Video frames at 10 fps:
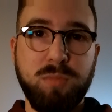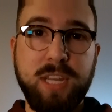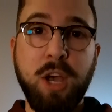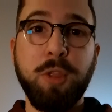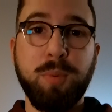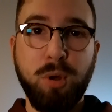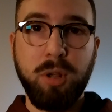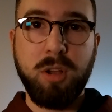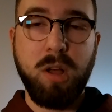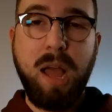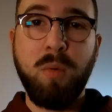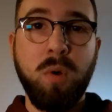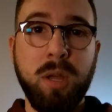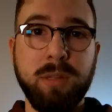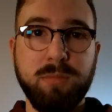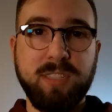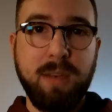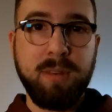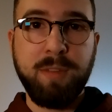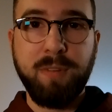Tell the protocol I want
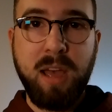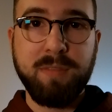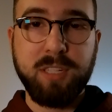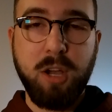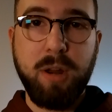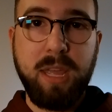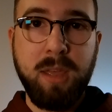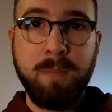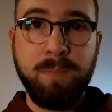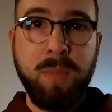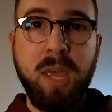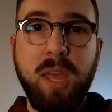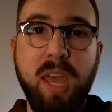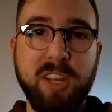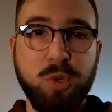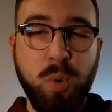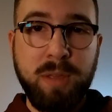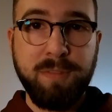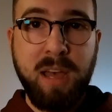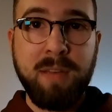75 to go to him and
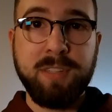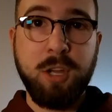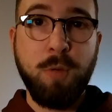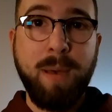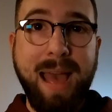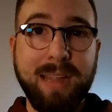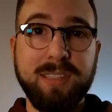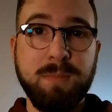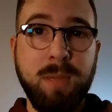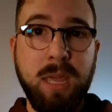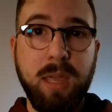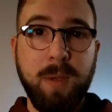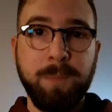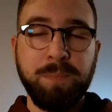25 to go back to me.